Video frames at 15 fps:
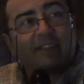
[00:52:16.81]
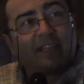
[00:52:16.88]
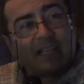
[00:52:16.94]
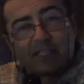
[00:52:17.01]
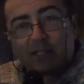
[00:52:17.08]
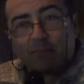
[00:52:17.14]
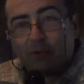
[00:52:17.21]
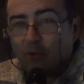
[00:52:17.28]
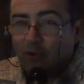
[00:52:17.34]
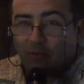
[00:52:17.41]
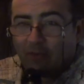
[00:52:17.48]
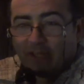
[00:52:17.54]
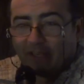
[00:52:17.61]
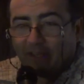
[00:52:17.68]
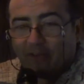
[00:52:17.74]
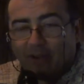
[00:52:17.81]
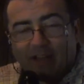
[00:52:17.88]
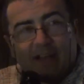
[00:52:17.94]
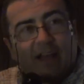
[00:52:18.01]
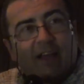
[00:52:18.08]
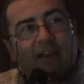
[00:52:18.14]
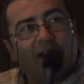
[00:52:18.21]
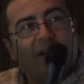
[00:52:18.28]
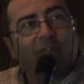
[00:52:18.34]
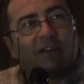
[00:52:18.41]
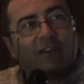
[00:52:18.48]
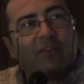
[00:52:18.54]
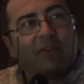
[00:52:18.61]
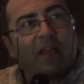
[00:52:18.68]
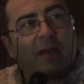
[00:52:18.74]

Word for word: That's the beauty of it, you know. I, I love it, you know.